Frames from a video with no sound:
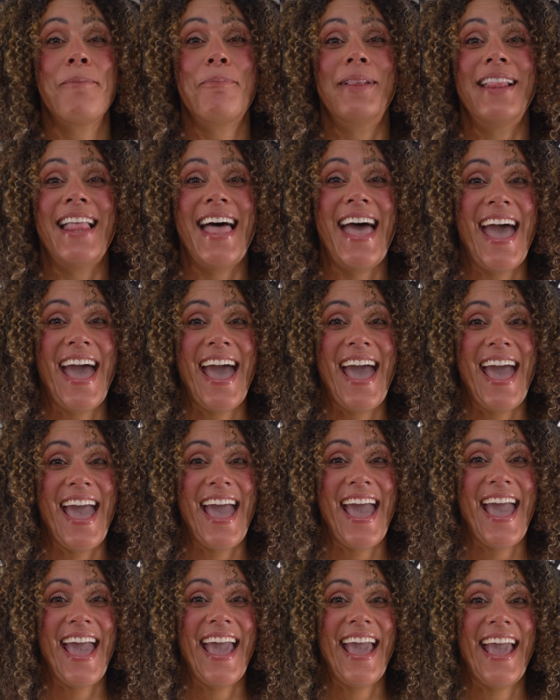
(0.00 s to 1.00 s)

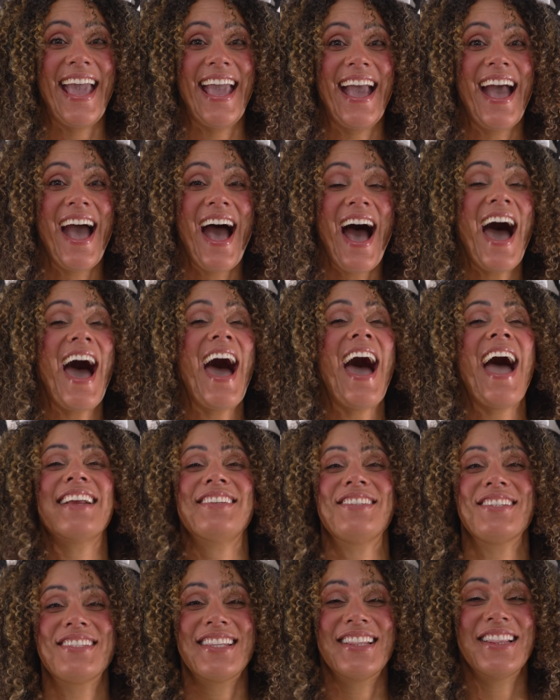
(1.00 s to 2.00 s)
play. I
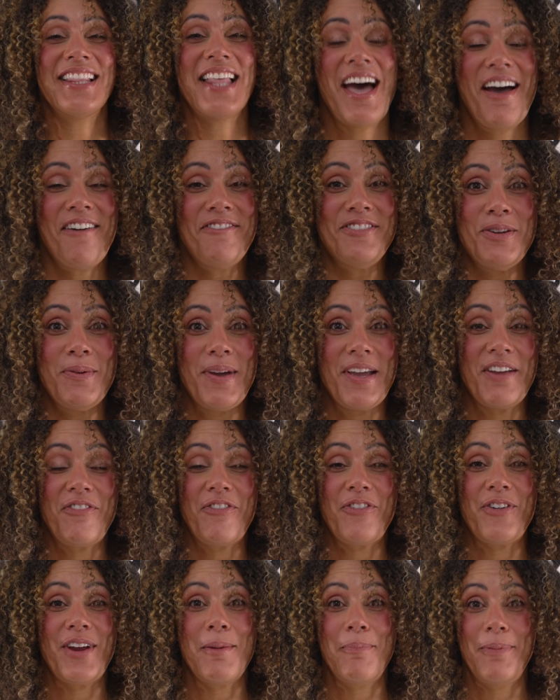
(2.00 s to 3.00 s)
just love doing
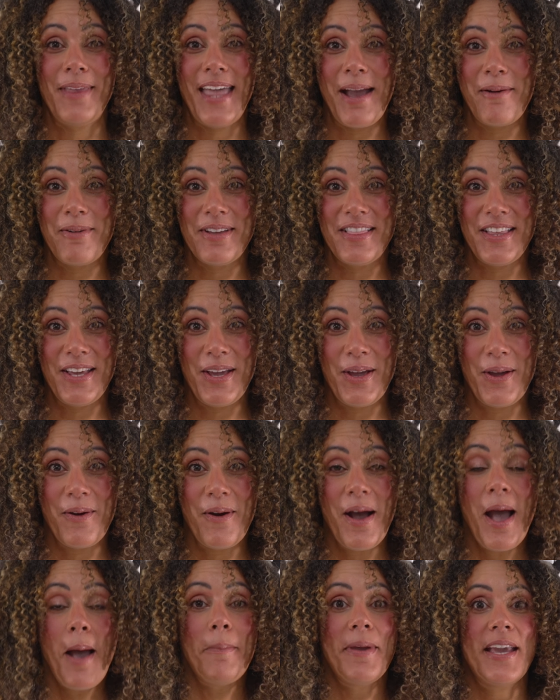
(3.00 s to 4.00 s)
free play with
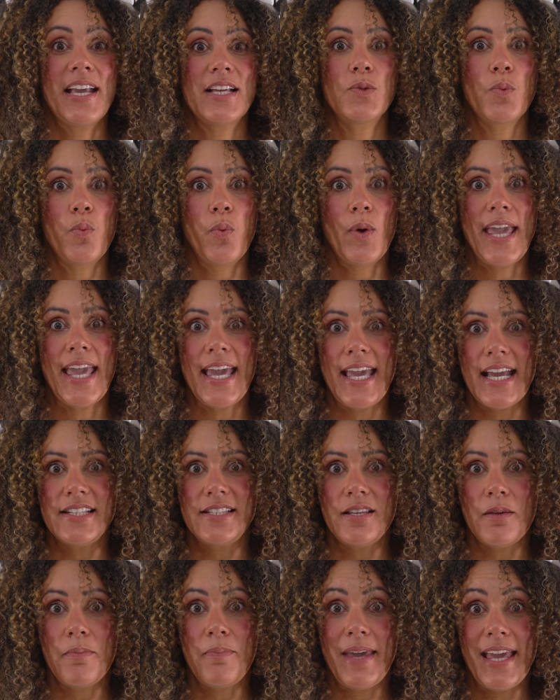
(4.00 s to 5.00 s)
you because we get
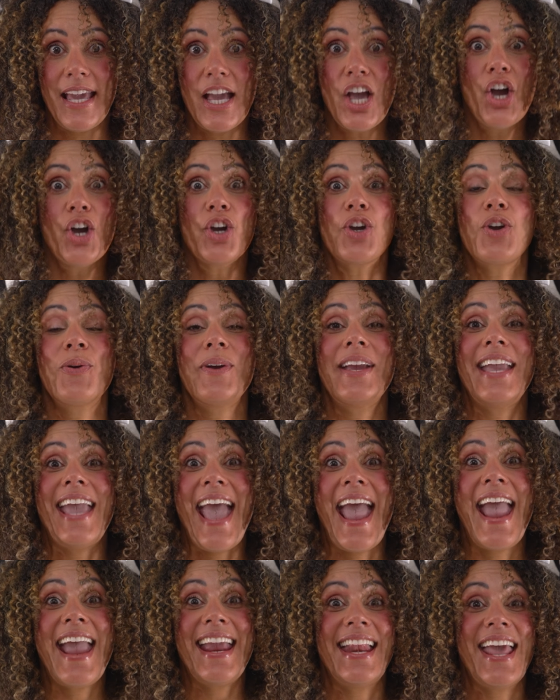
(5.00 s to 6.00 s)
to be
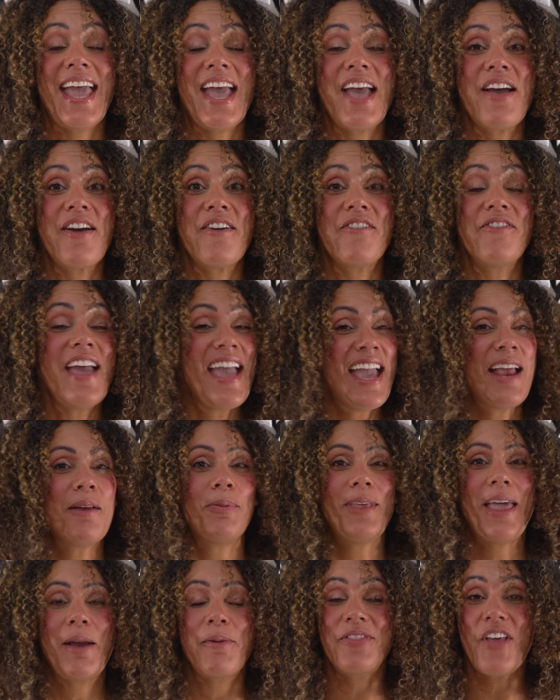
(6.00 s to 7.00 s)
creative and
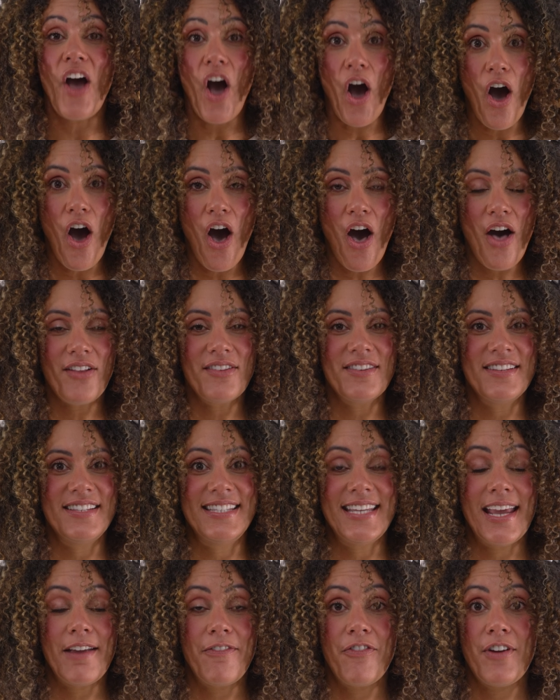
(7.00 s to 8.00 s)
play with all
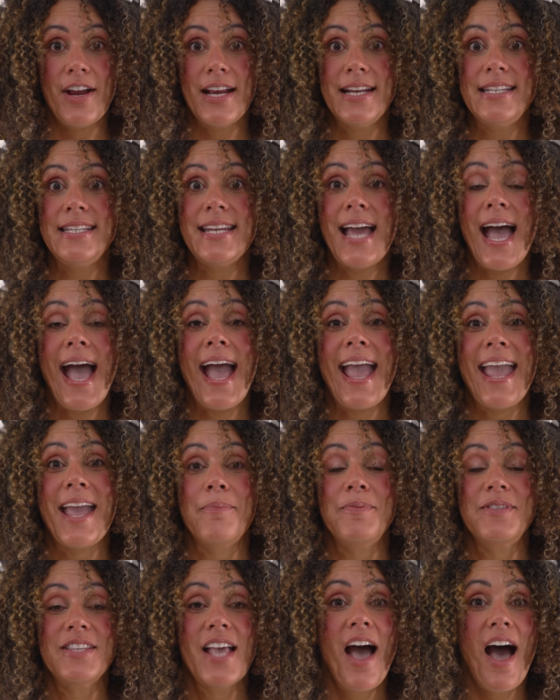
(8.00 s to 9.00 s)
different
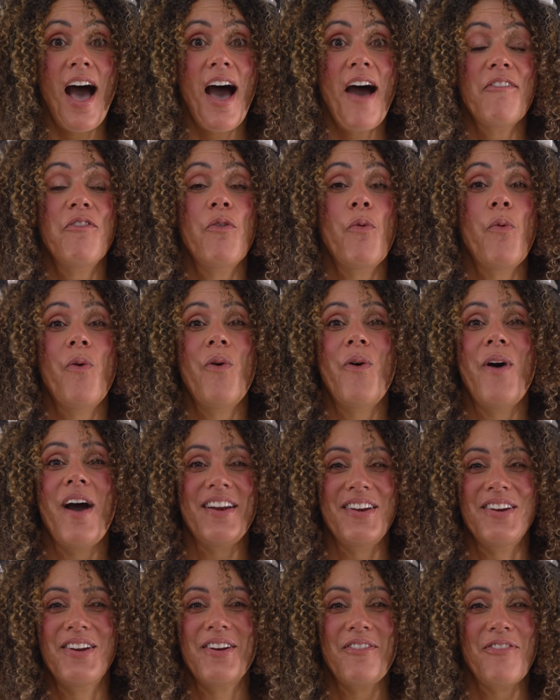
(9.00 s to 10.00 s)
types of
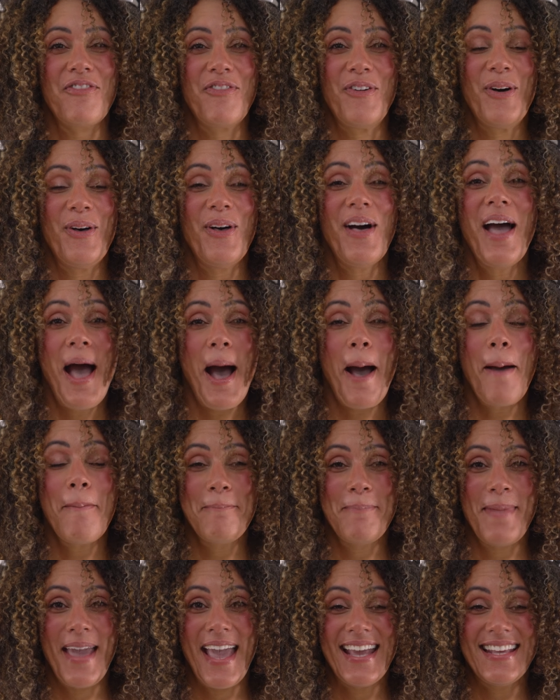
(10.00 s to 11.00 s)
wonderful,
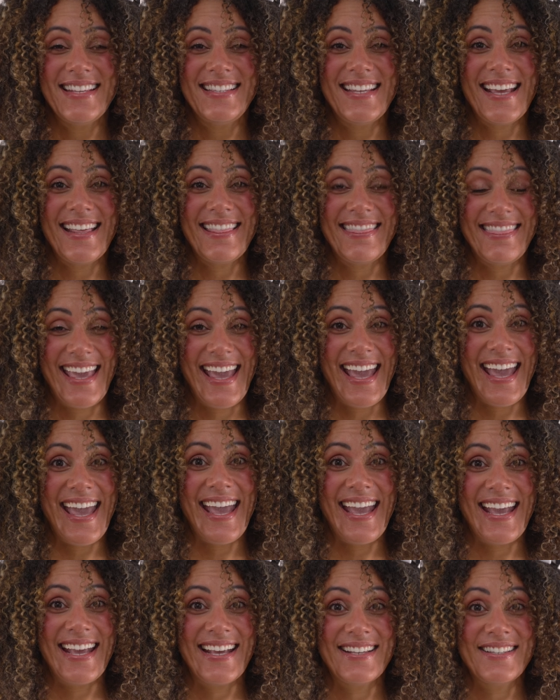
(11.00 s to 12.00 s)
amazing
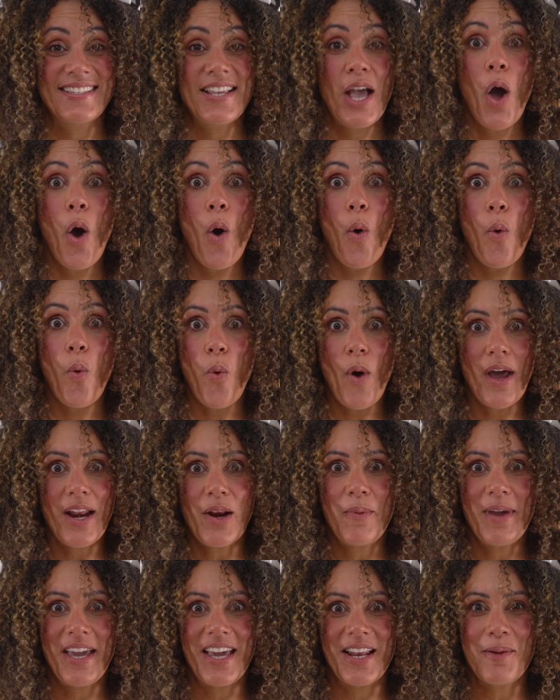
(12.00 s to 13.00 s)
things. What
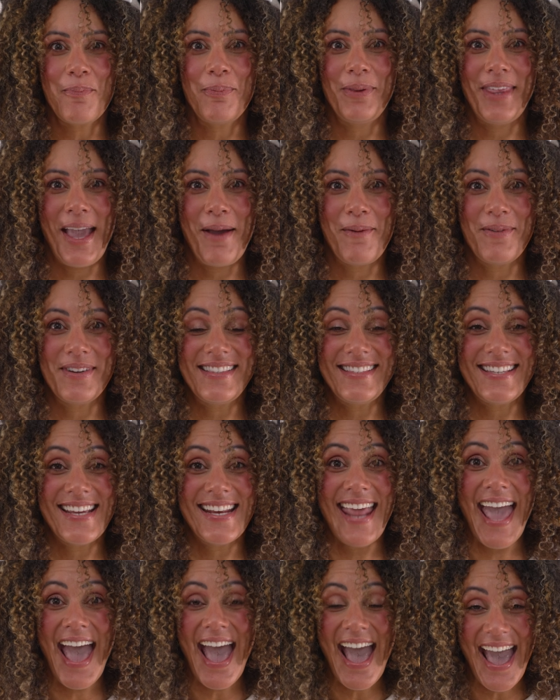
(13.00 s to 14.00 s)
are we going to play with
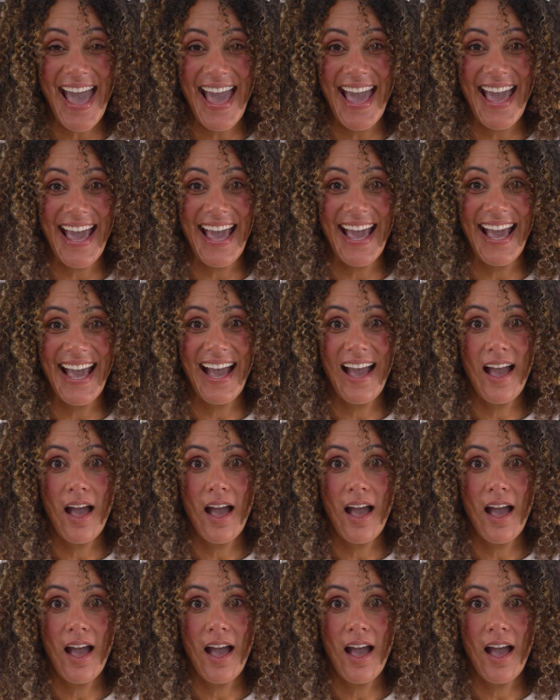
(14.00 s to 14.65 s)
today?